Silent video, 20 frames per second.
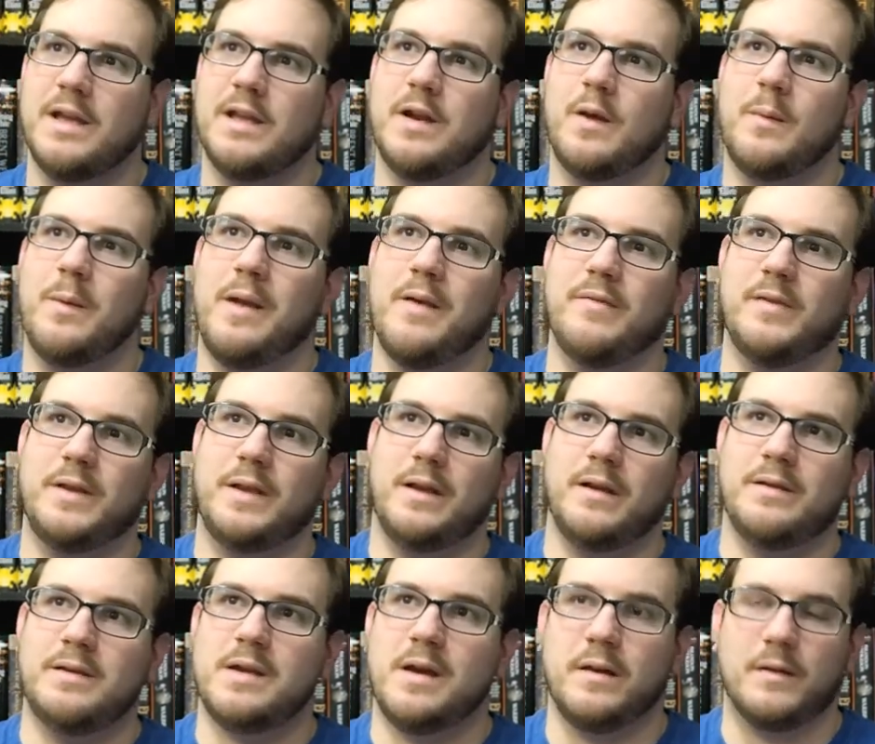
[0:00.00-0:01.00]
We have
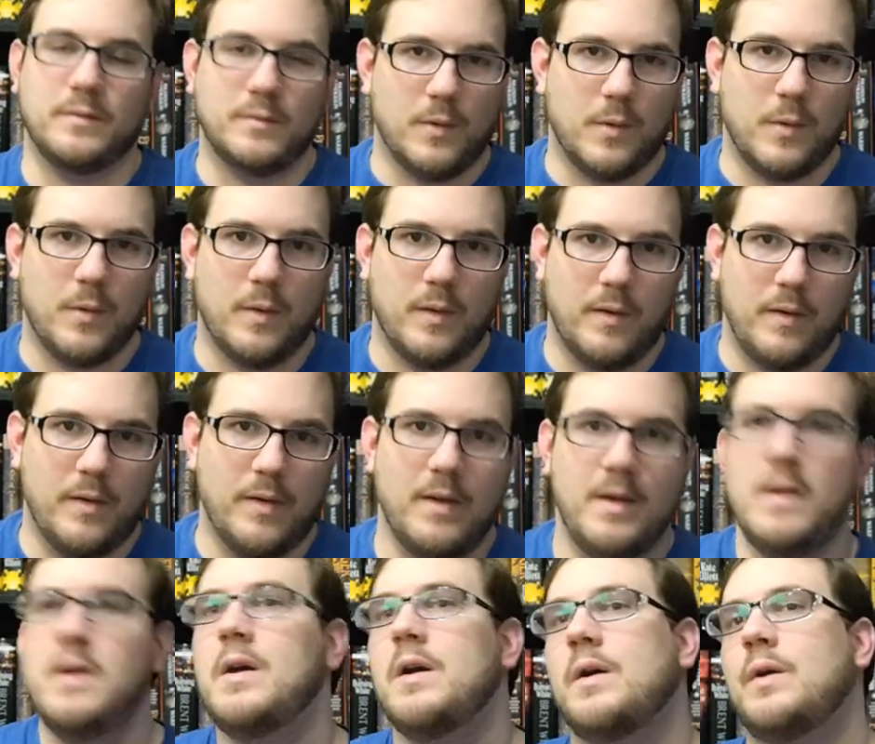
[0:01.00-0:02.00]
a young lord
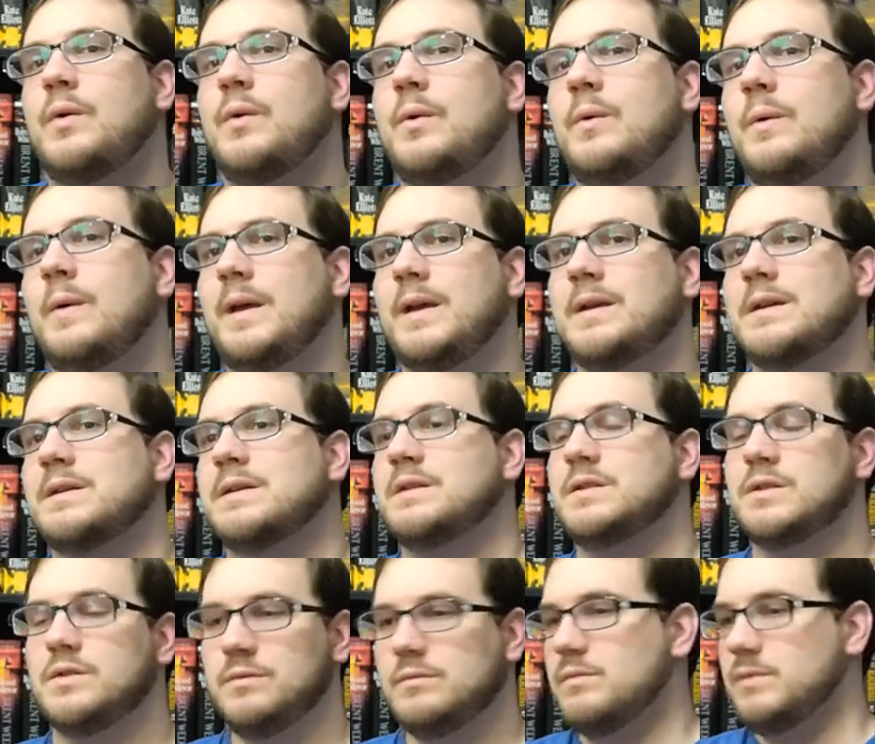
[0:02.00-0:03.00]
who
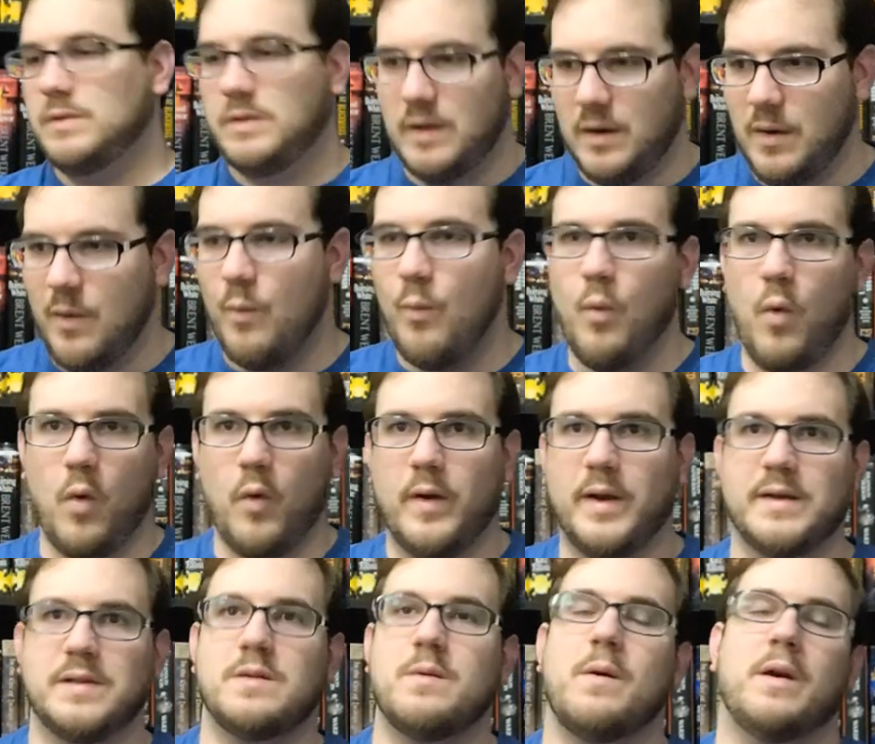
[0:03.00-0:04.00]
is,
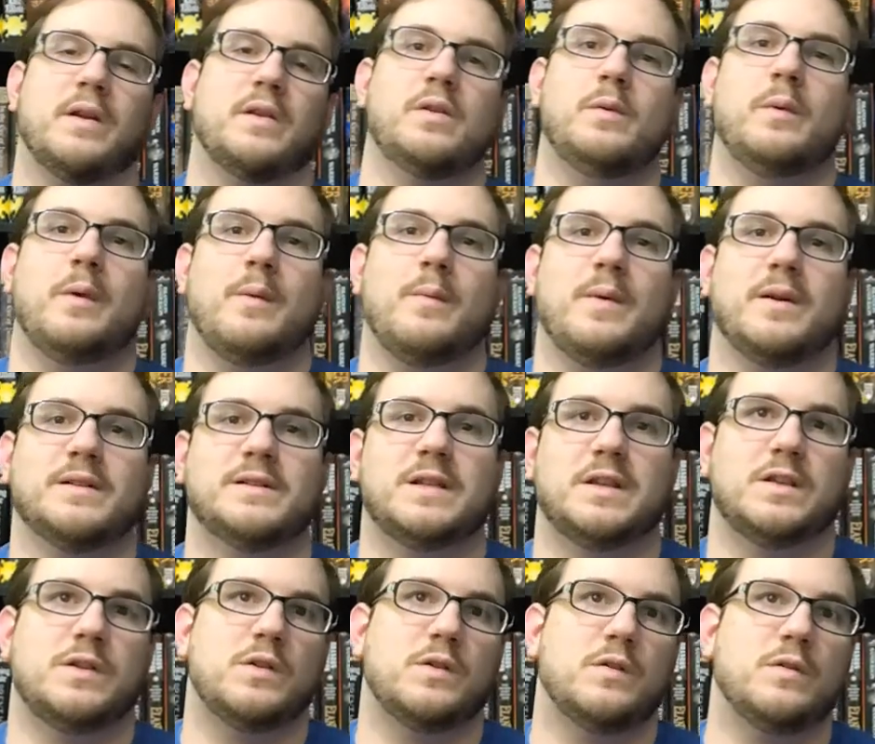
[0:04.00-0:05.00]
warring to want to do what he
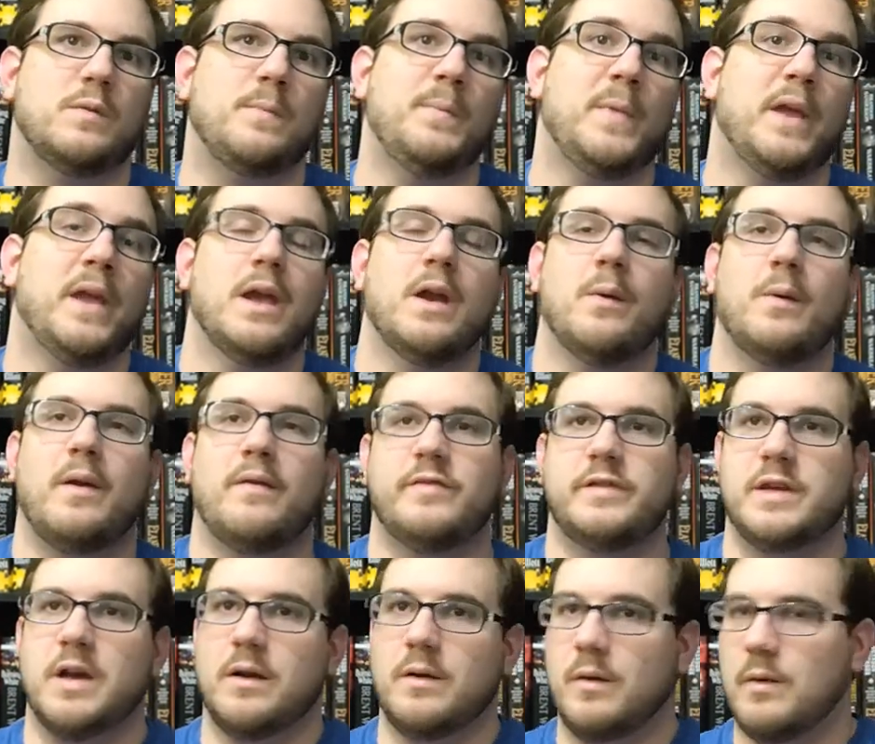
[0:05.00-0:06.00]
wants to do. We
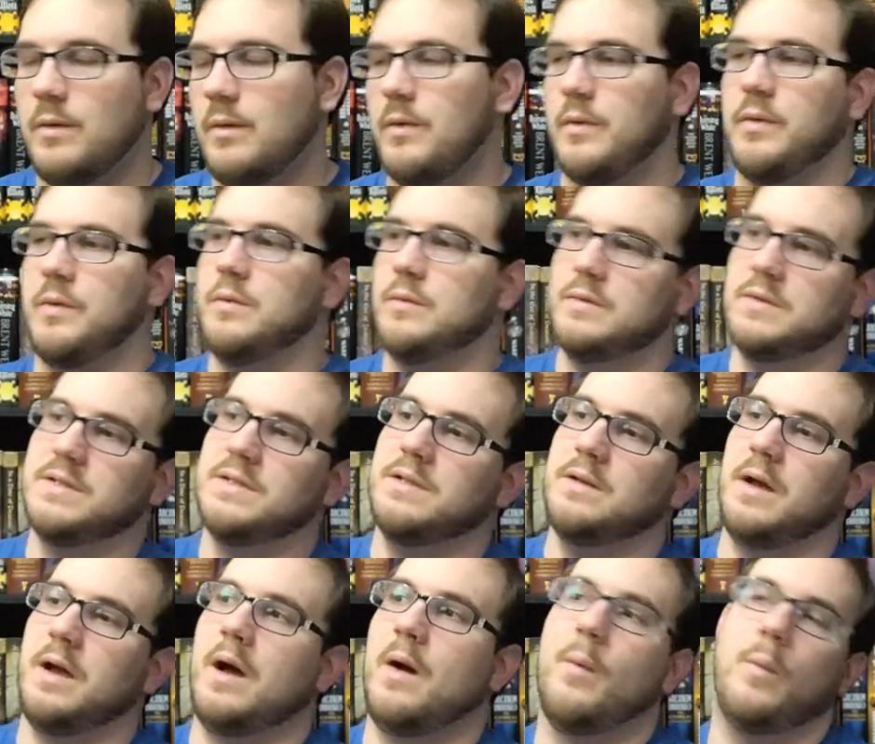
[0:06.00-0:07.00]
have a young girl
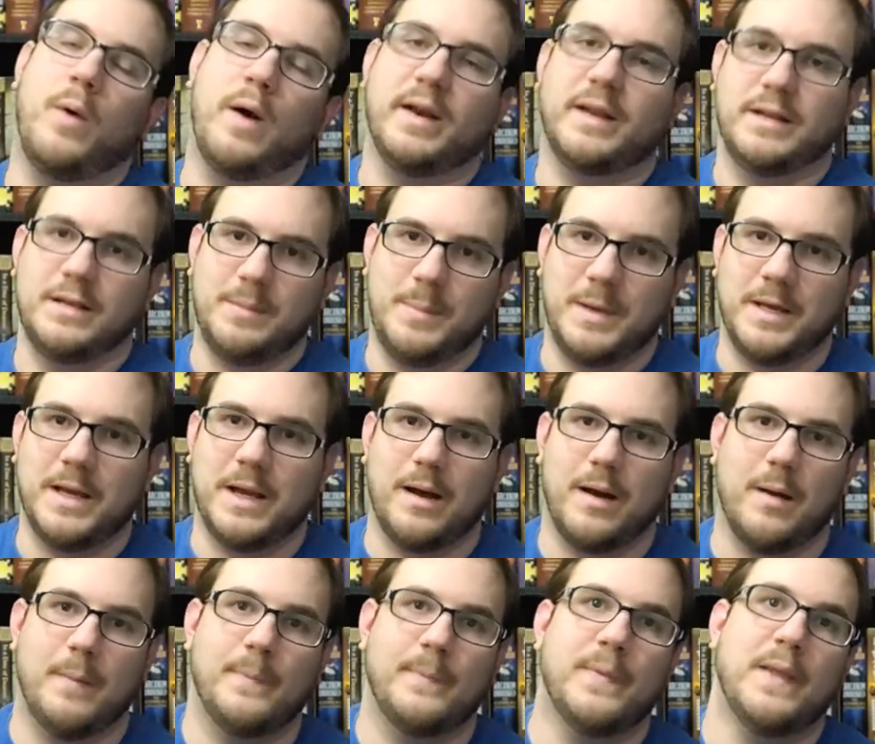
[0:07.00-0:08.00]
who's wanting to
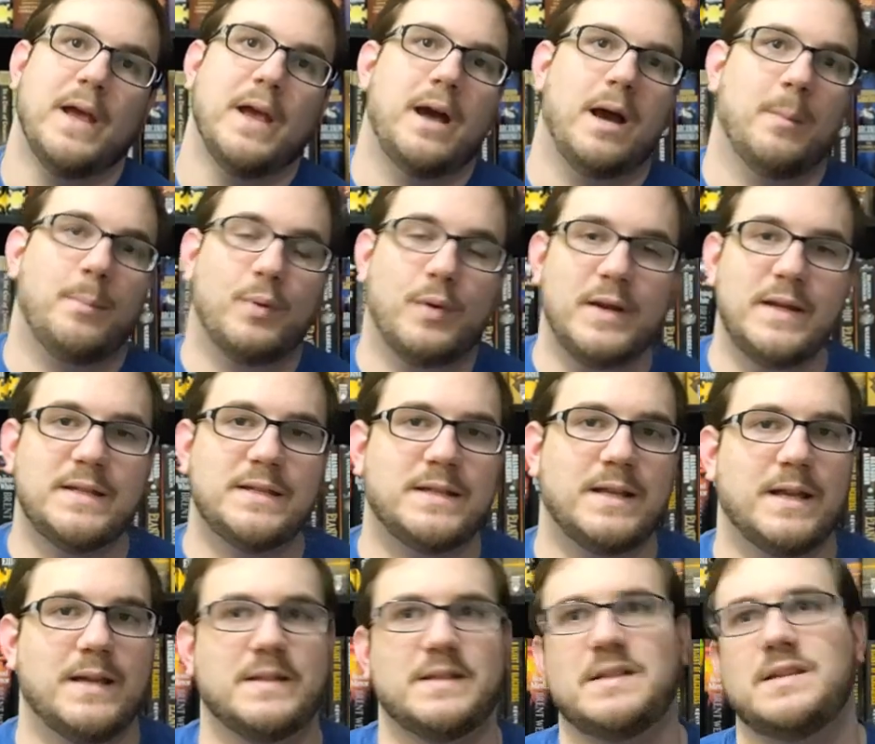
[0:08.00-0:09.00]
become a
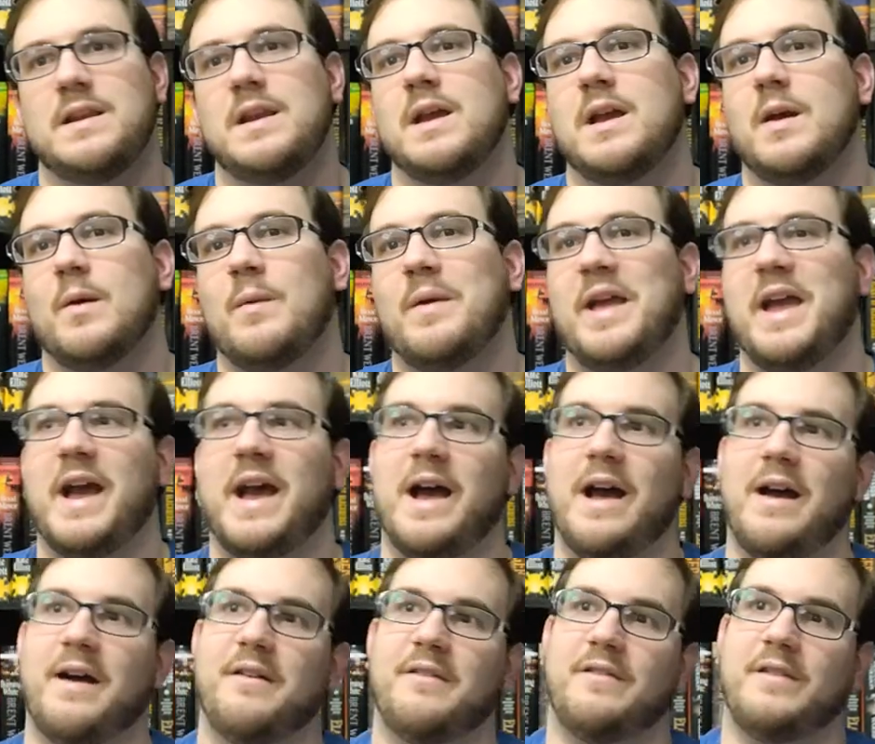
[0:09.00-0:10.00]
priestess. We
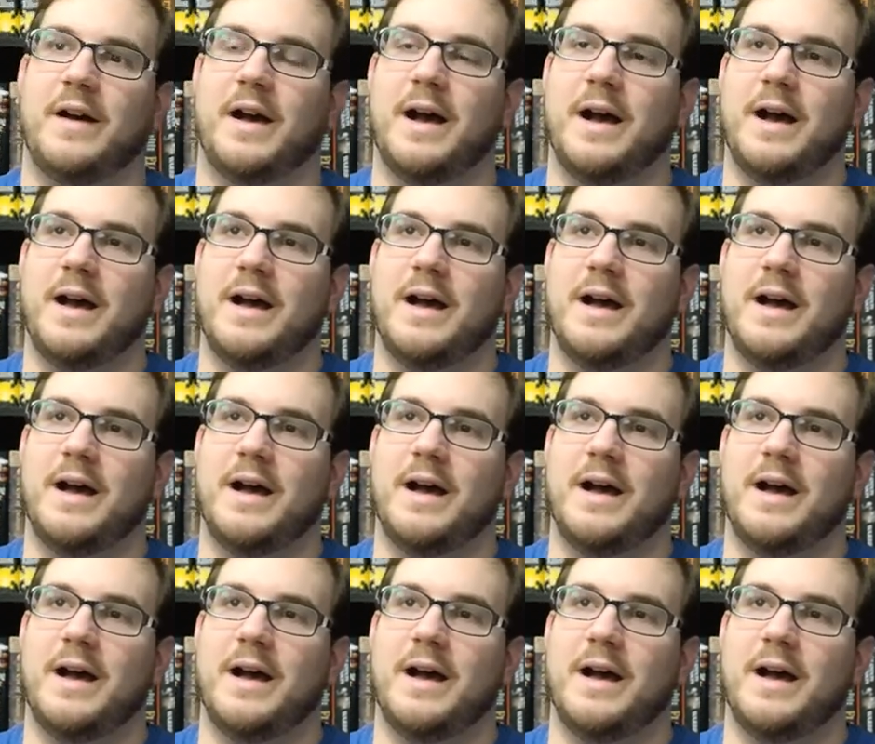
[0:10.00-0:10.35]
have